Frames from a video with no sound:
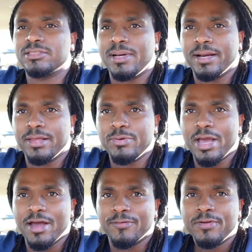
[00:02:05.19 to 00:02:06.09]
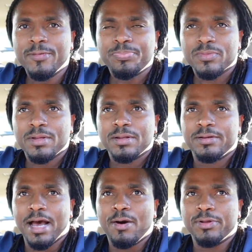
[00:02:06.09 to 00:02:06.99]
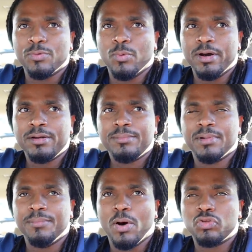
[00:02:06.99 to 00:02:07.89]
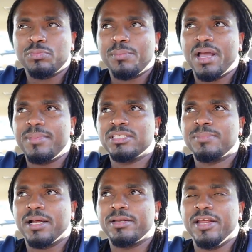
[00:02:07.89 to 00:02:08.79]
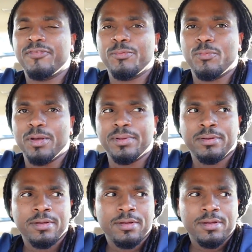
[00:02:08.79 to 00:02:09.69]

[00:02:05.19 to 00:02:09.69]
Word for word: to somebody and you have not only one but multiple babies by different women